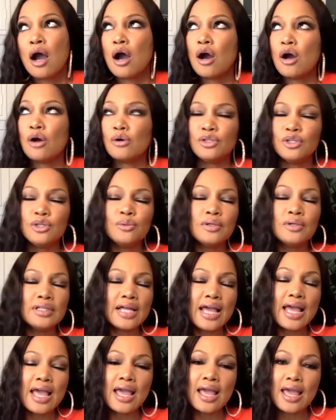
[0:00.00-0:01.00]
Oh, you
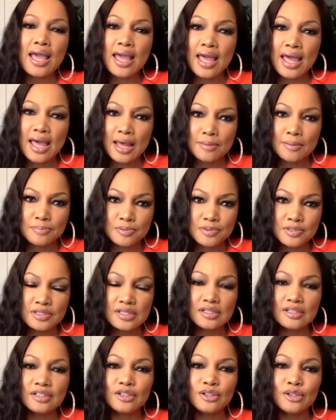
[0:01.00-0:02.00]
will
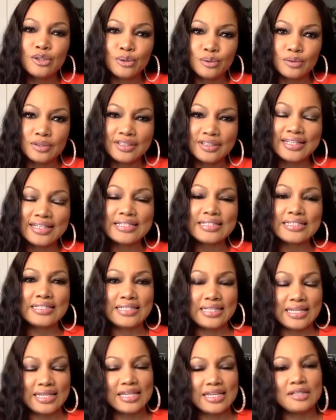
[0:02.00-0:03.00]
absolutely
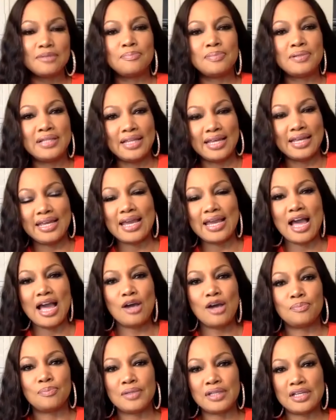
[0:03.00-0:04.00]
see it play
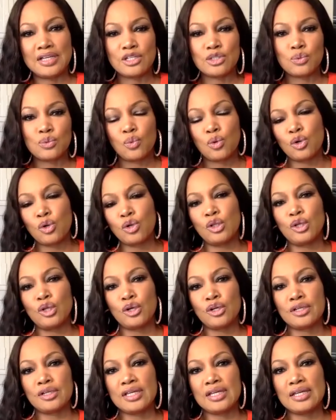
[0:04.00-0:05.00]
out because we're
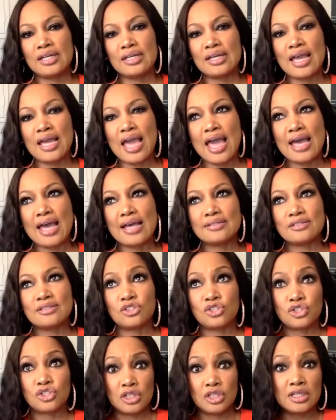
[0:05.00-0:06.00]
learning
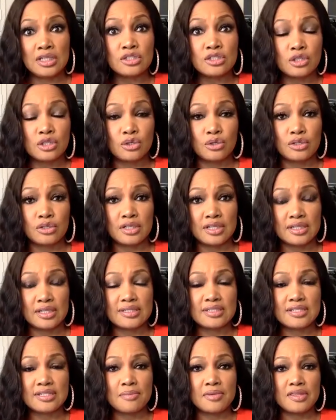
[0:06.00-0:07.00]
as she's
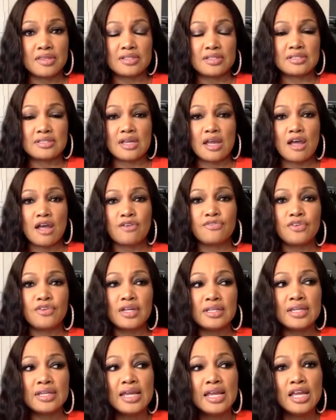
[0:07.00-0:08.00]
learning some of the stuff.
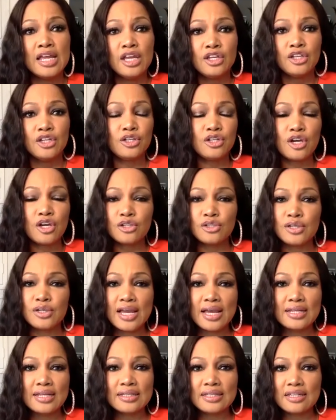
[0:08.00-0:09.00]
And, you know, you
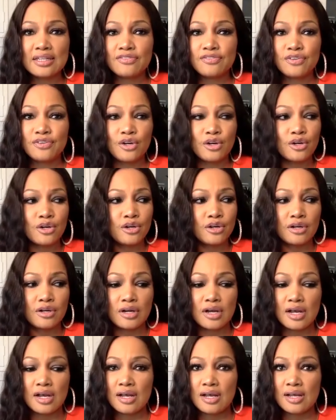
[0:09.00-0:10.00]
got to give
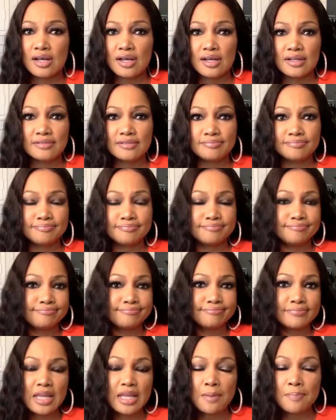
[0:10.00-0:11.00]
her uh,
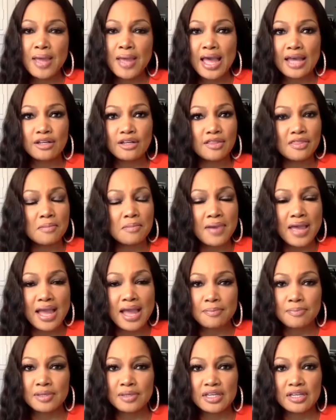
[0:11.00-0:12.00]
a pat on the
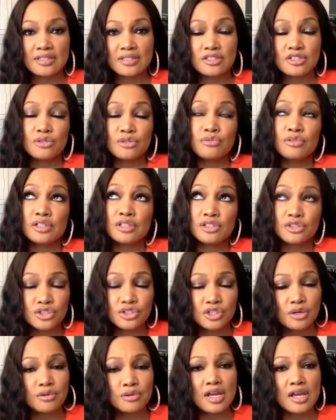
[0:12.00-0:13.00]
back because she really
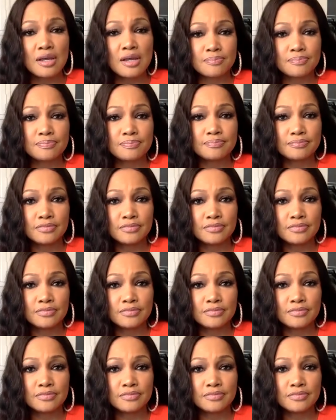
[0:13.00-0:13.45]
showed up.